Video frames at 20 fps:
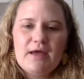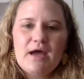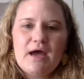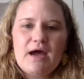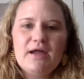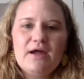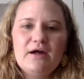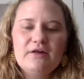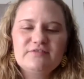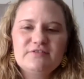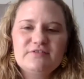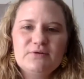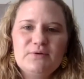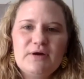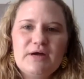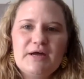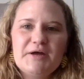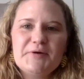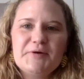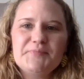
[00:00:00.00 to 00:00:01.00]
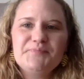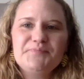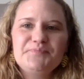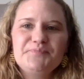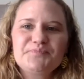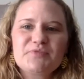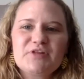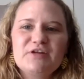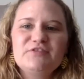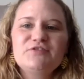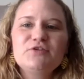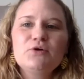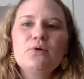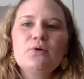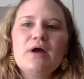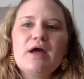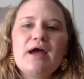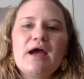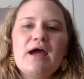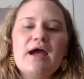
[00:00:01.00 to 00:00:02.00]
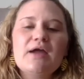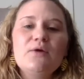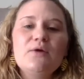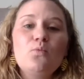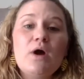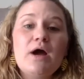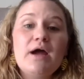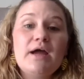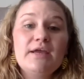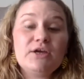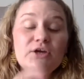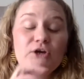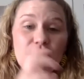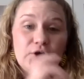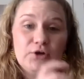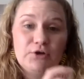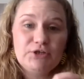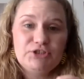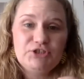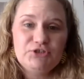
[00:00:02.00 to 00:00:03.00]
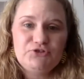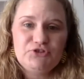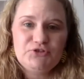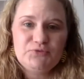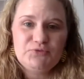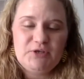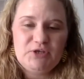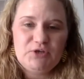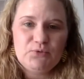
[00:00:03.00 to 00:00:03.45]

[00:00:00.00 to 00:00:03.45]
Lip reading: I also, I encourage you to be